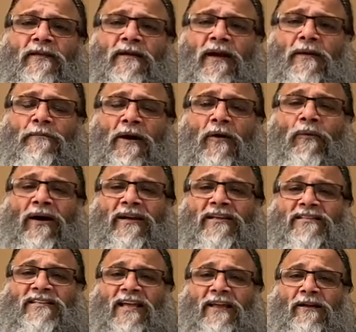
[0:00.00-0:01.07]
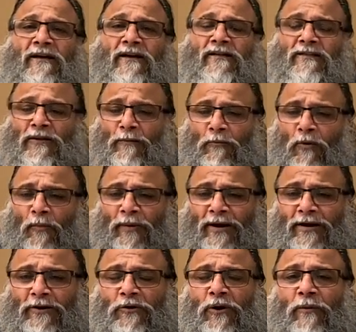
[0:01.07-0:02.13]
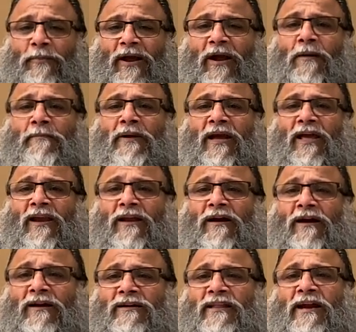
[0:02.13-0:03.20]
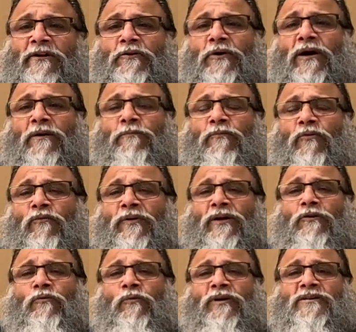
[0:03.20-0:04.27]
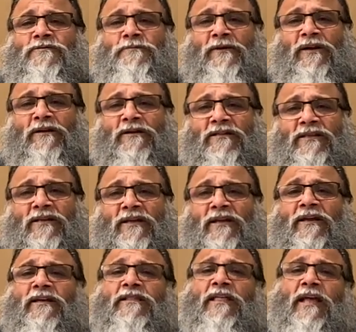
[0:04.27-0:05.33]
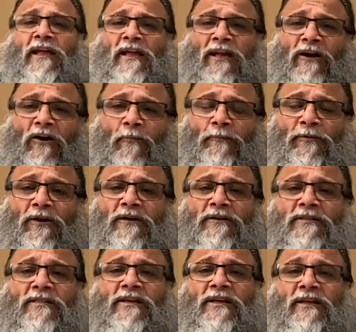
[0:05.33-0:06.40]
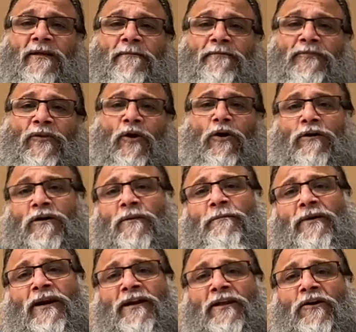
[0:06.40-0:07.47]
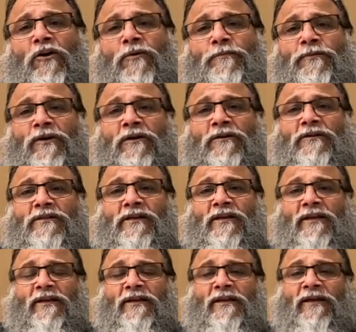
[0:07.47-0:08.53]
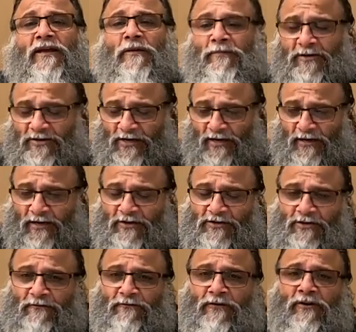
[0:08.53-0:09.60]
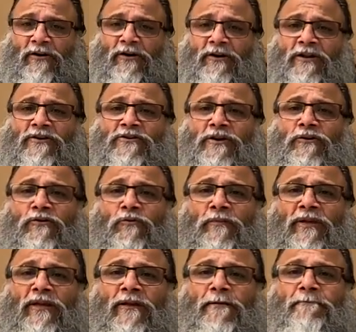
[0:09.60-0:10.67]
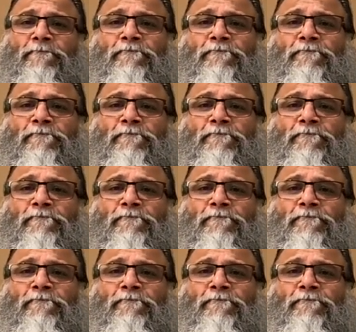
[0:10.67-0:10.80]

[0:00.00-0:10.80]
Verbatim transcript: And Bhagwan is saying the moment you have become alert that you are moving towards Prakriti, thinking of Prakriti, contemplating on Prakriti, immediately shift your attention to me.